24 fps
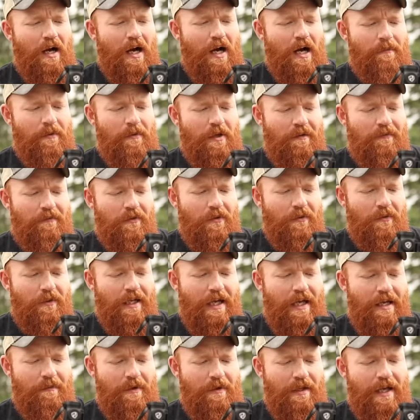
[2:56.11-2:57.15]
I mean, if you
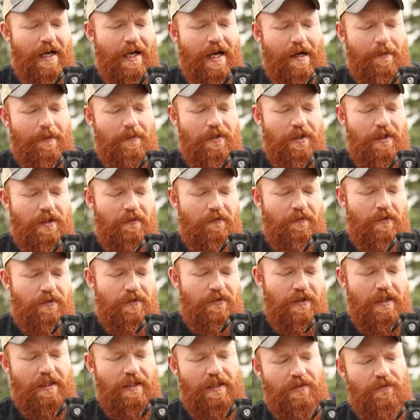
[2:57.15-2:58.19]
gave me the option of
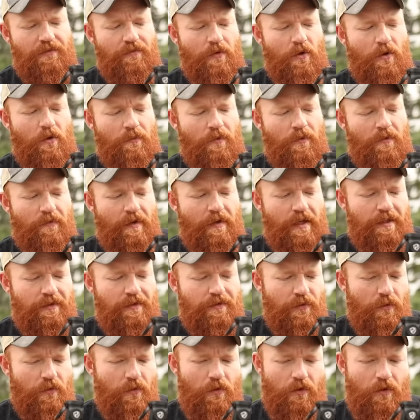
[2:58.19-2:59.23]
using this for home
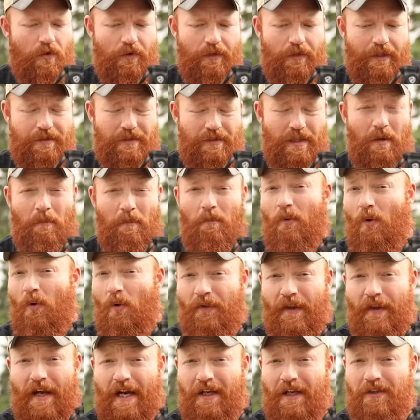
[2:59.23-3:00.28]
defense or let's say a
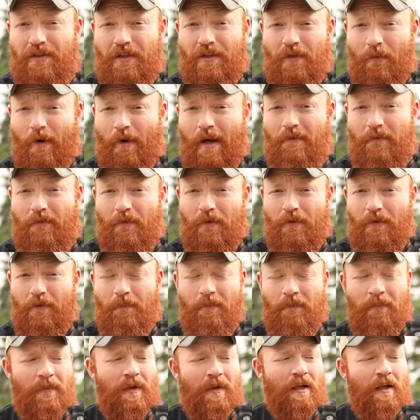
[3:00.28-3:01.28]
bolt action rifle,